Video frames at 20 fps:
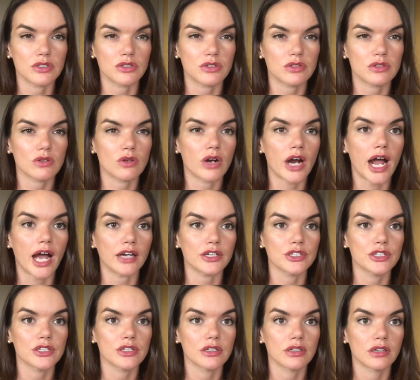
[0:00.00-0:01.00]

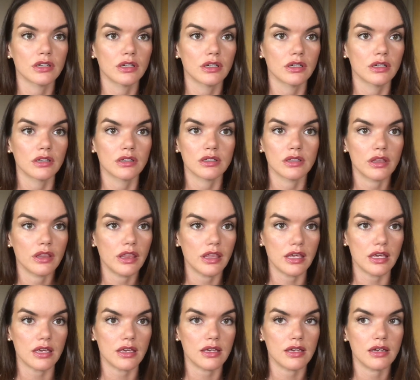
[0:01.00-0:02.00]
scratch
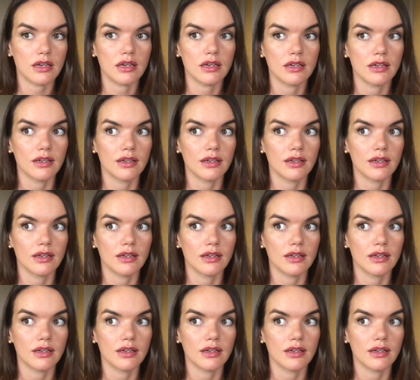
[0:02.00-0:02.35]
the